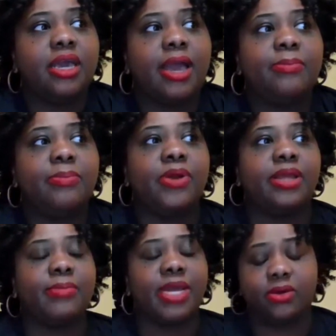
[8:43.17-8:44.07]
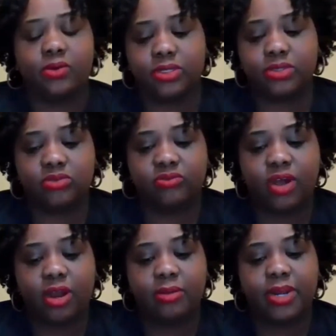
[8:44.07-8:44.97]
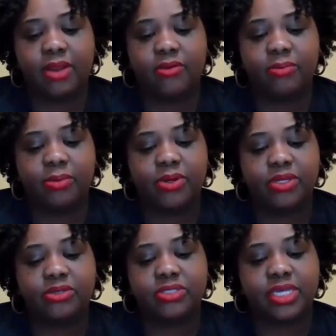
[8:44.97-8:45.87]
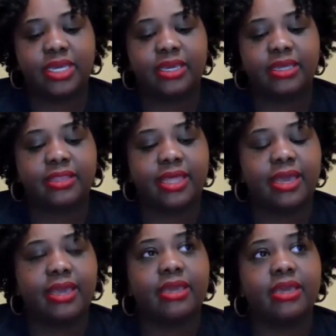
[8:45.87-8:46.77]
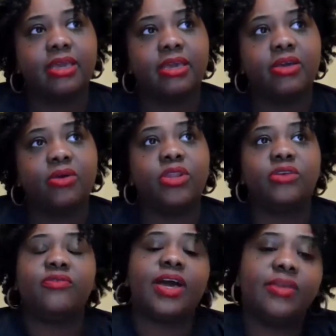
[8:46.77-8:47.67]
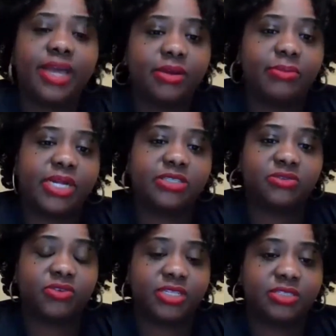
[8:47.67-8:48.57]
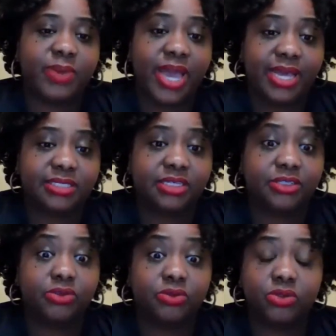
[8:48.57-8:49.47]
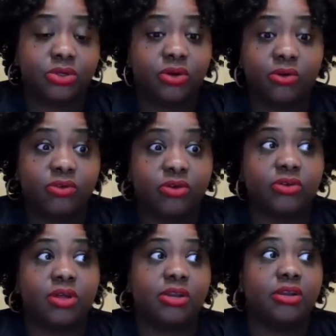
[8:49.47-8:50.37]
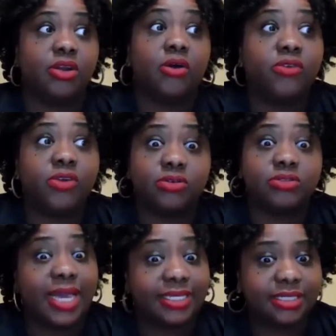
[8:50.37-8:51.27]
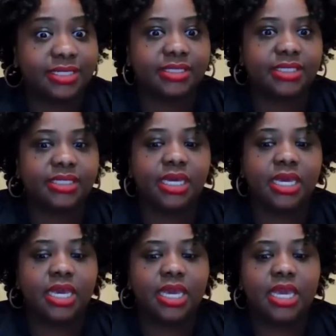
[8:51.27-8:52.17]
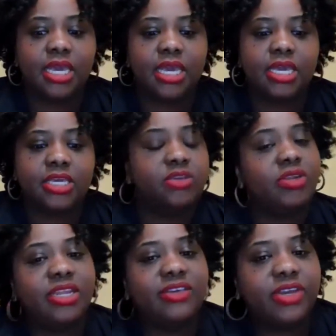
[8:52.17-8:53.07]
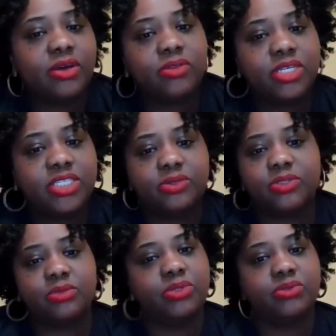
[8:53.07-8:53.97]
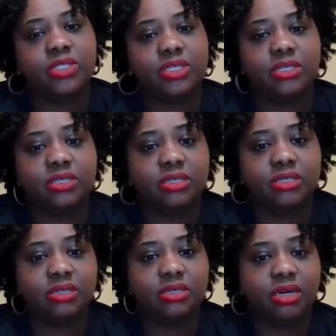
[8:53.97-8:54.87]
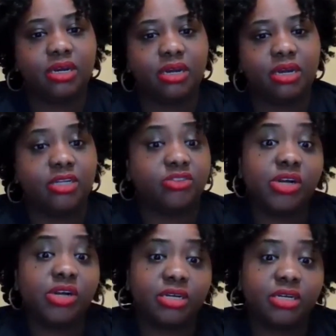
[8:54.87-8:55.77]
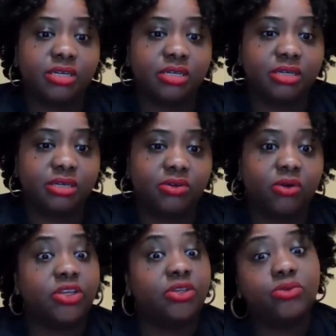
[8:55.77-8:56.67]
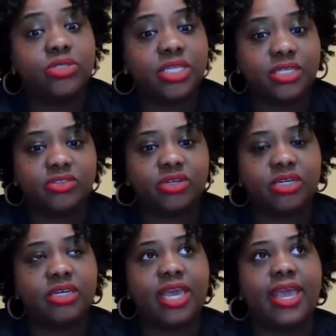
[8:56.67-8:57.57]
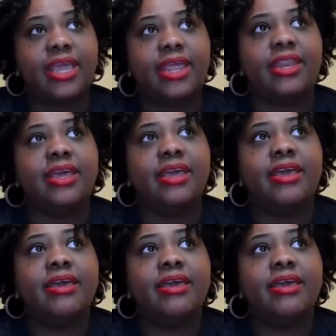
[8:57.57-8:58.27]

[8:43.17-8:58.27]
I pray I'm not going too far, but I remember you saying that when you found out about your friend's passing due to an overdose accidentally, you didn't even know that she was abusing a drug or using a drug. And